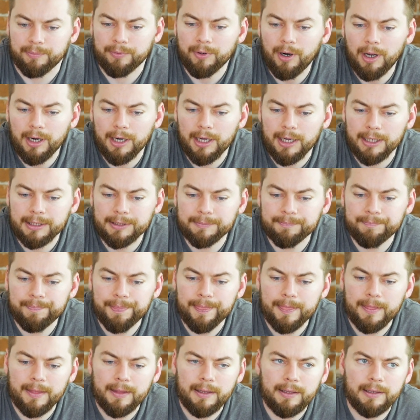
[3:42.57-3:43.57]
product,
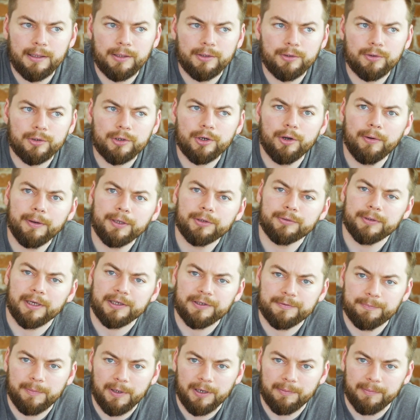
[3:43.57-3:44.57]
you're going to
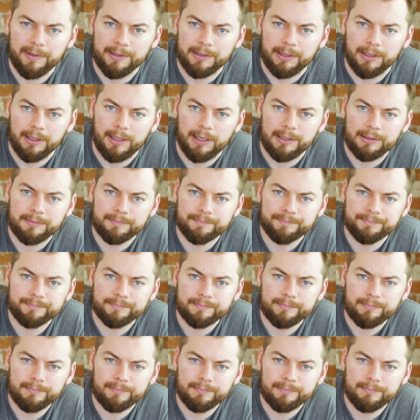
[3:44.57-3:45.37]
experiment a lot.